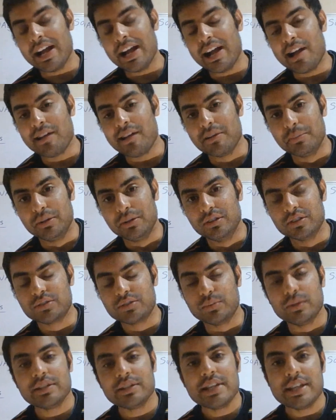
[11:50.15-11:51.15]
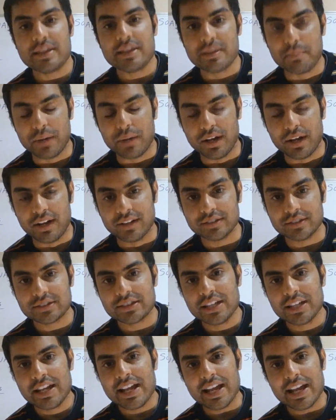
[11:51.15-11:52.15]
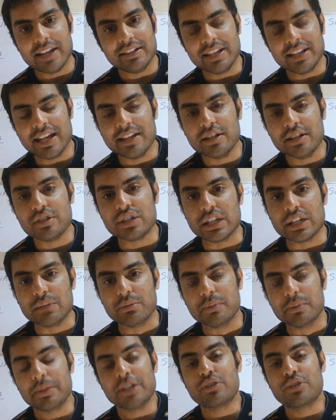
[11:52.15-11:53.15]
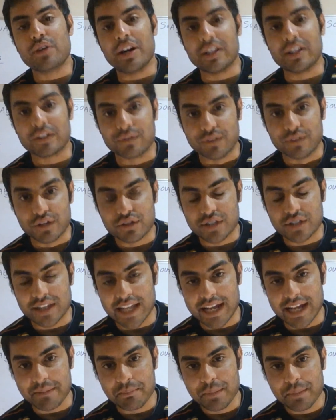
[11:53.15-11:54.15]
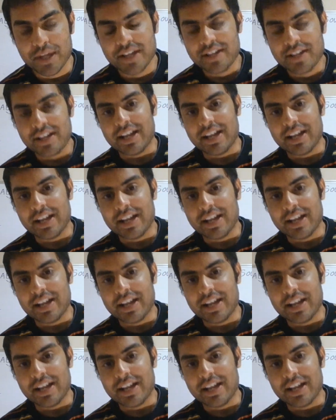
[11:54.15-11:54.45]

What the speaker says: Animals will eat the plants, and the energy will be transferred to them,